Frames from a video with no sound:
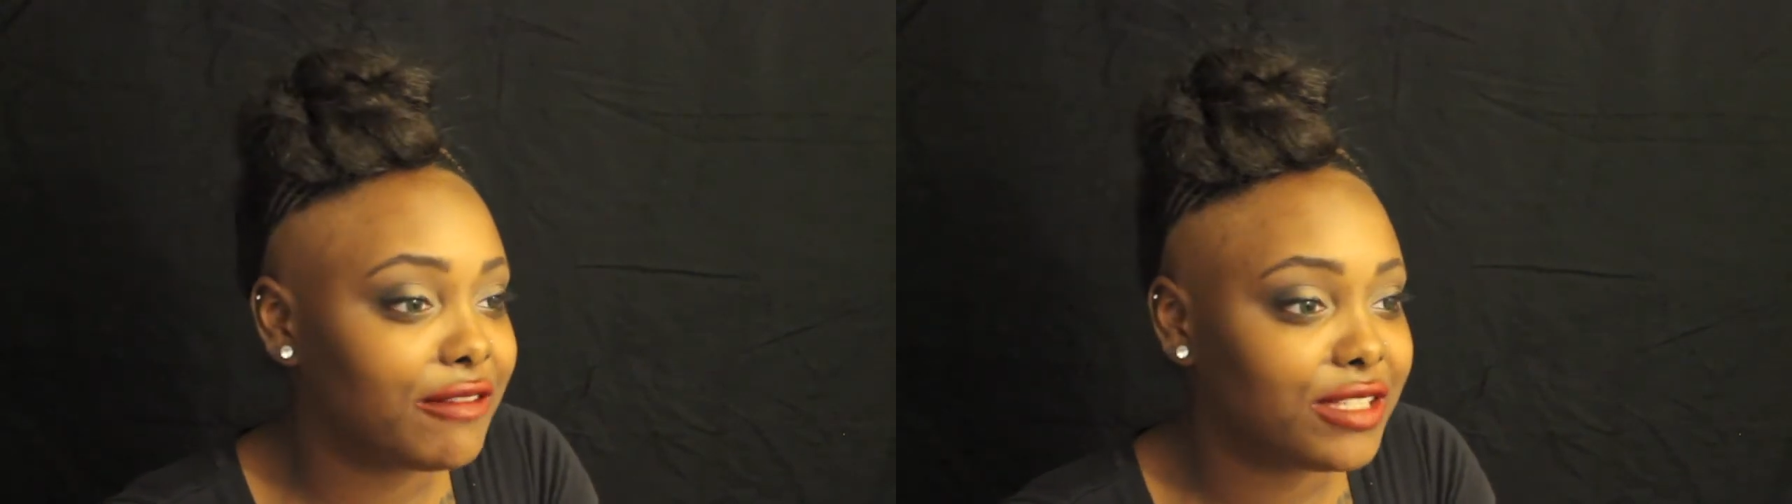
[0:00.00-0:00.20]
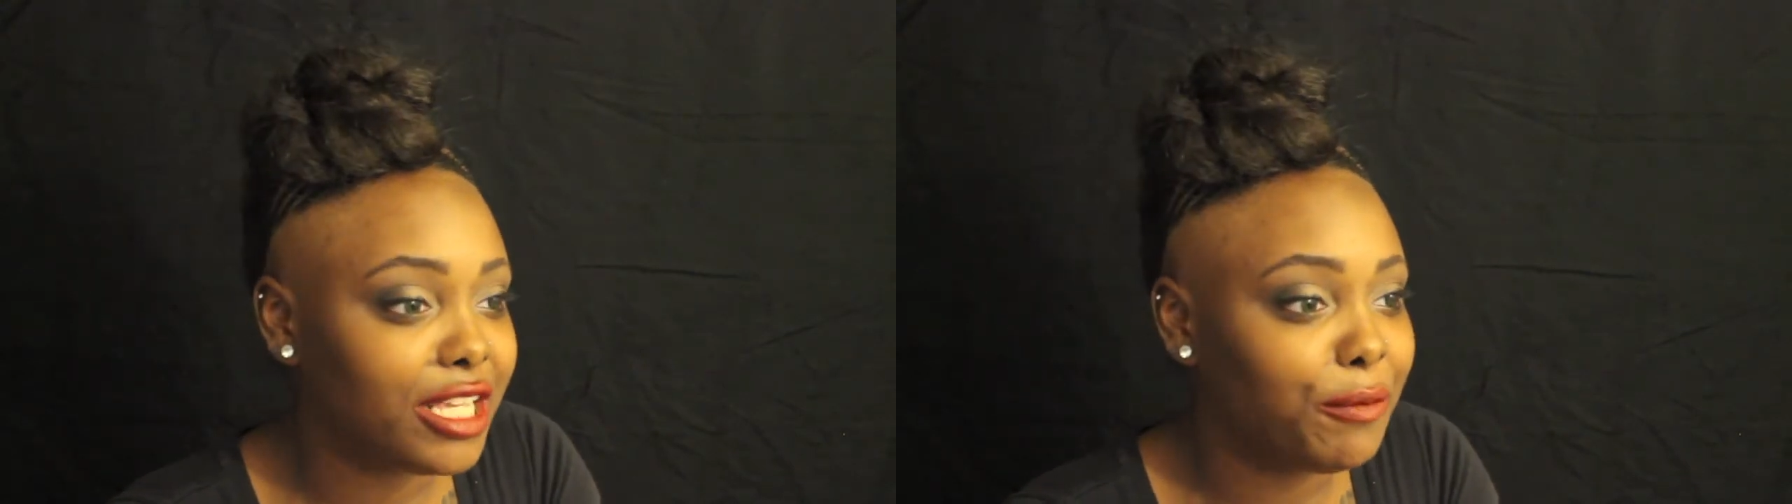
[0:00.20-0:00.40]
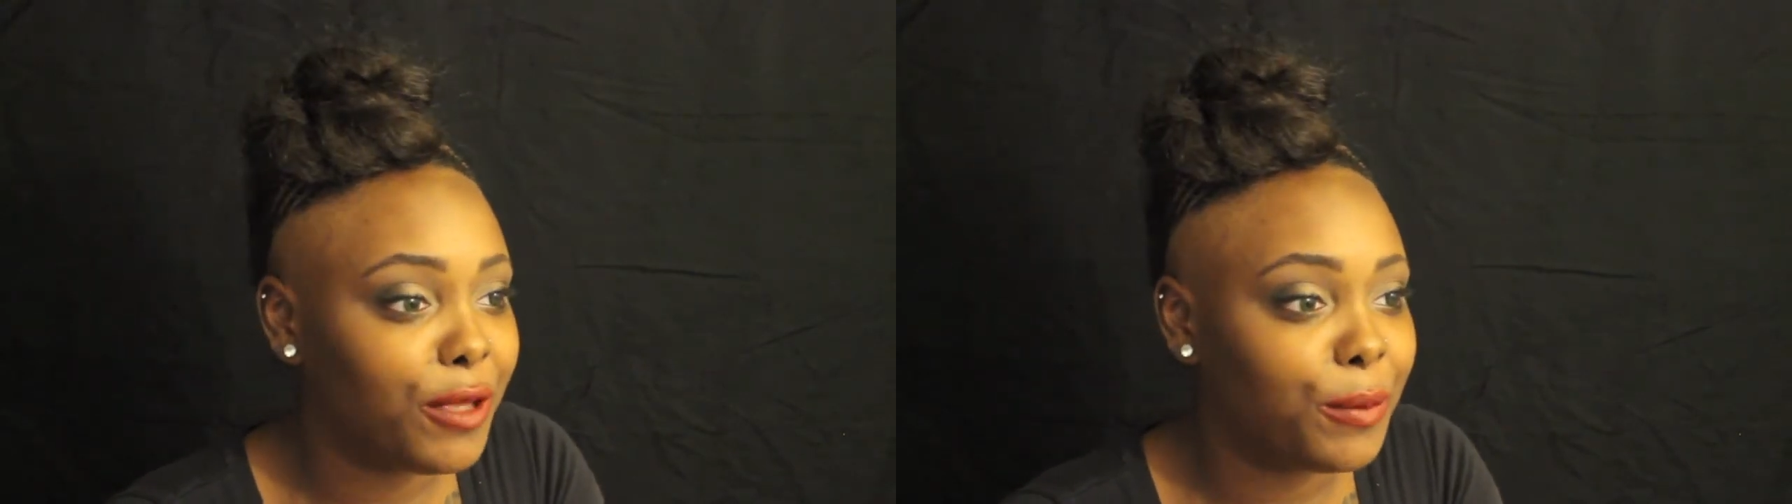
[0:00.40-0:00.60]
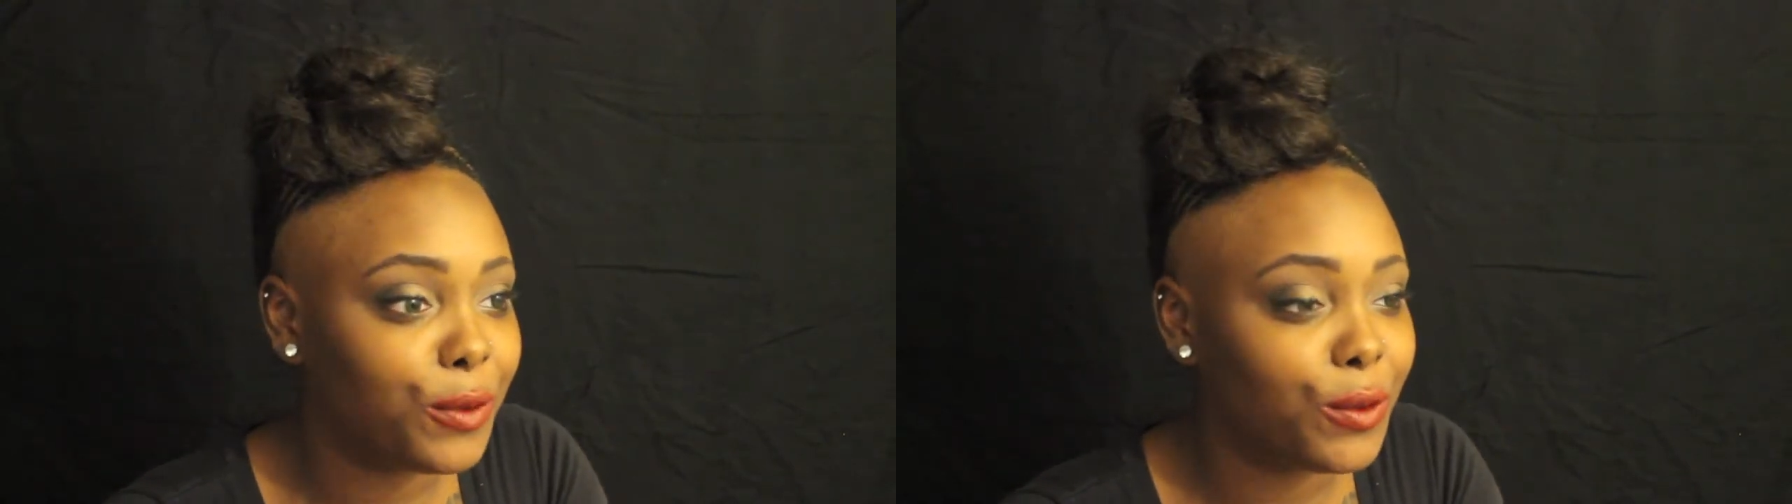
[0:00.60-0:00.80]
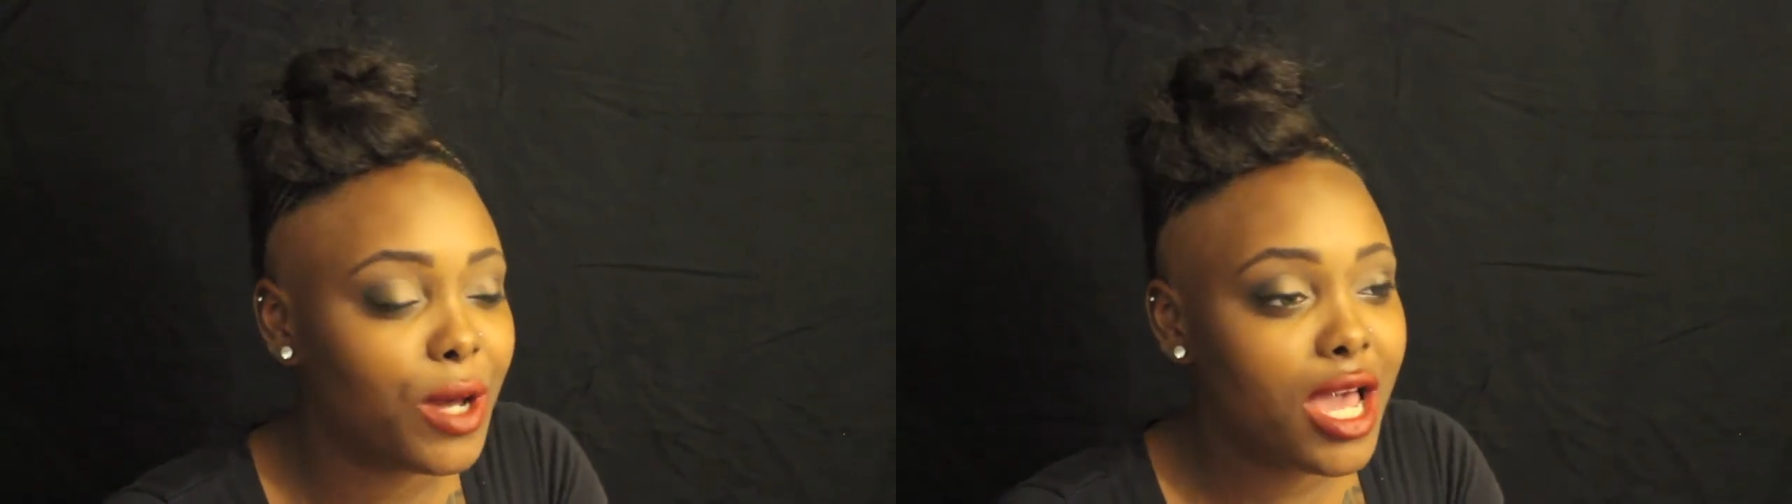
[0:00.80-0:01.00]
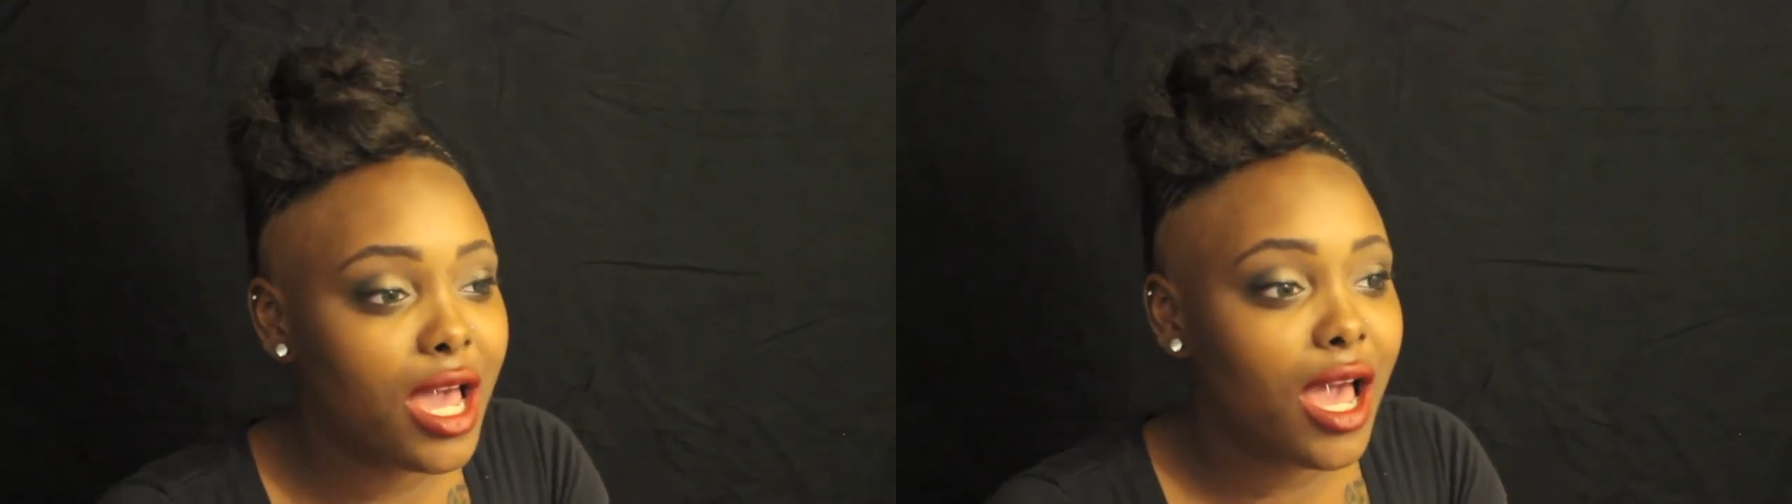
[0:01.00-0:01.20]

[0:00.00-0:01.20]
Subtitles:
I've seen people